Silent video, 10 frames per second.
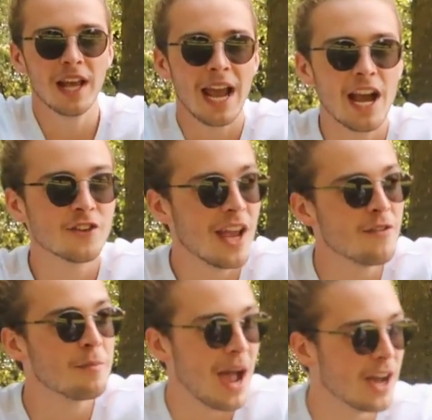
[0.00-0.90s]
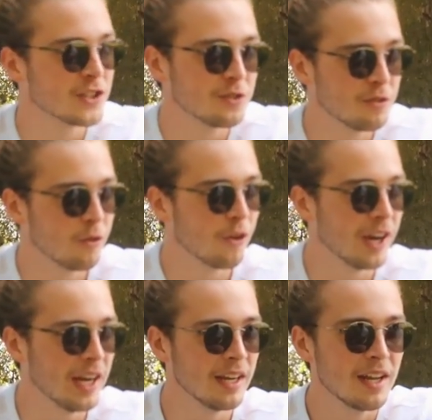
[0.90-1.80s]
like actually have a passion
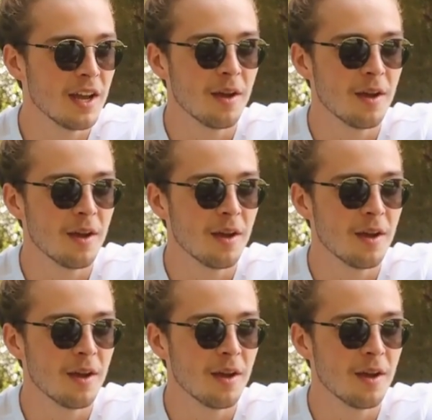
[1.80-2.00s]
for it.